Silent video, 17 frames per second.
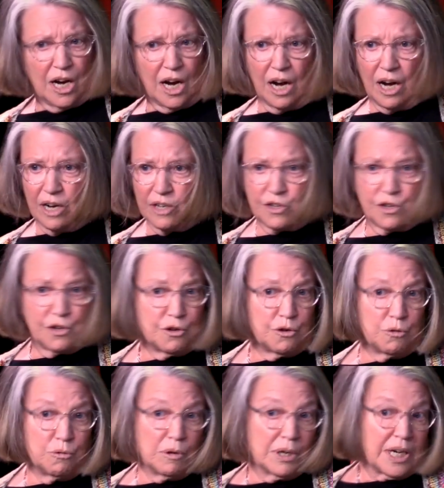
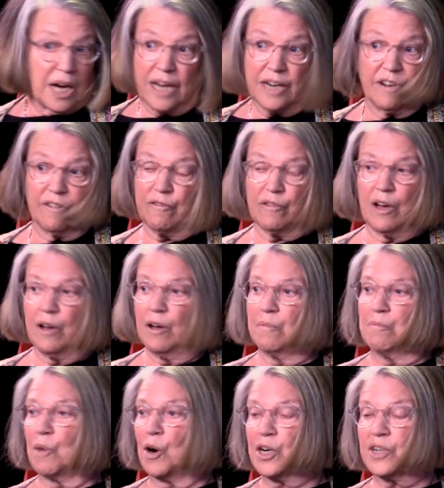to a kind of
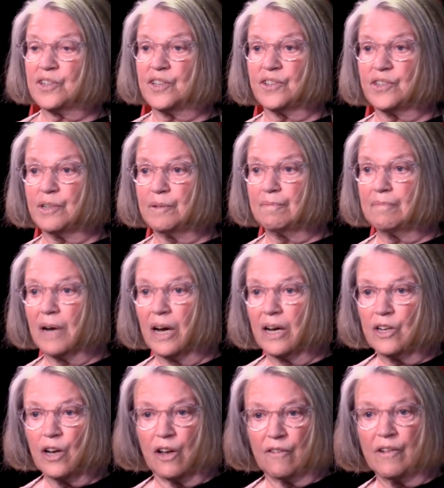Marxism,
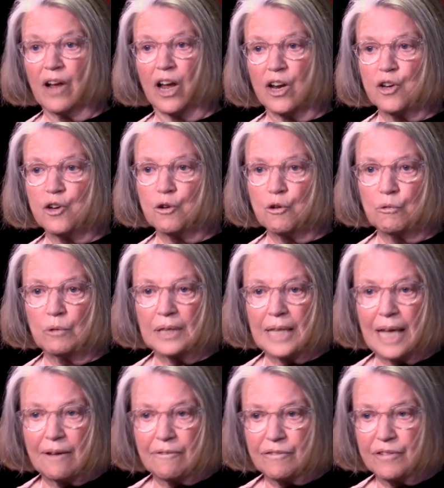a new
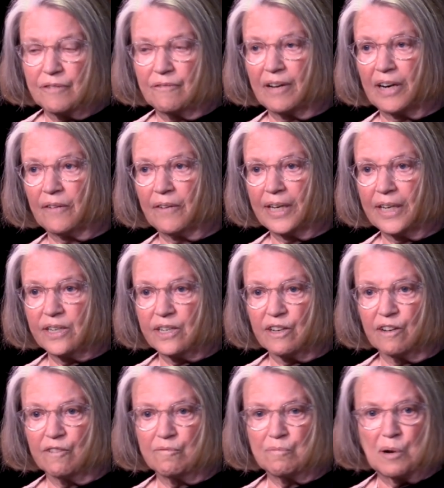left variant
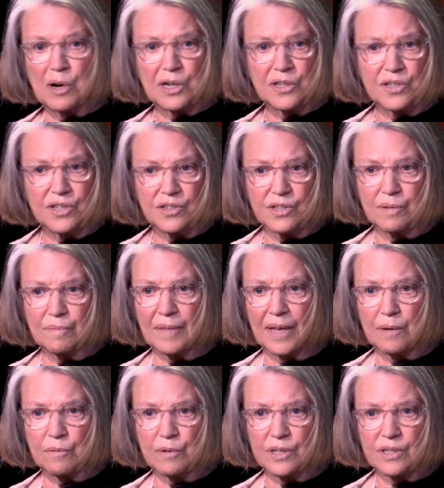of Marxism
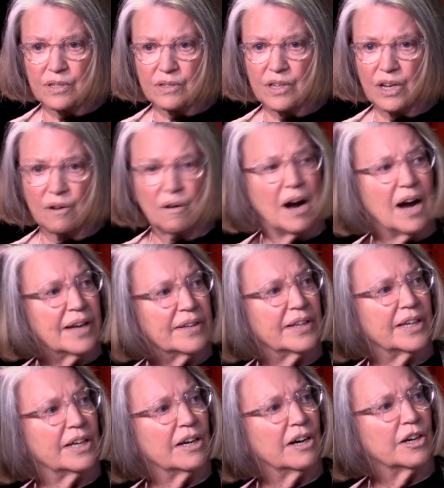that was, you know,
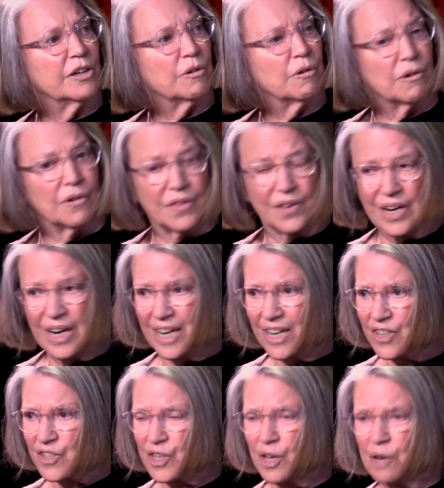highly
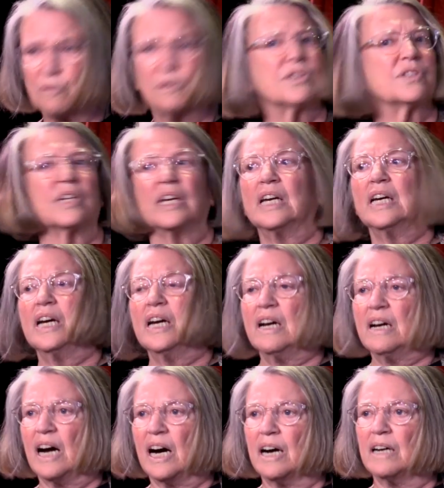unorthodox, that was
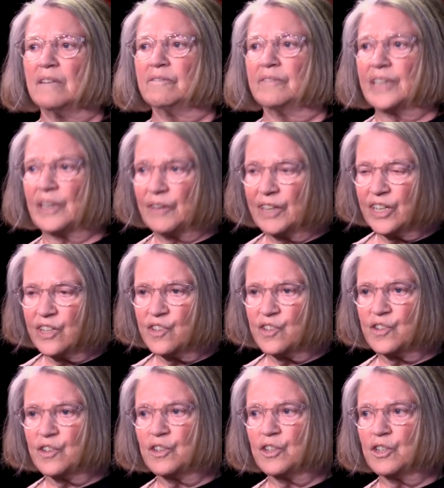very
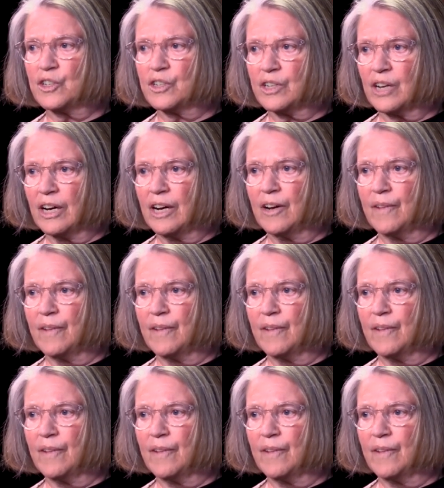concerned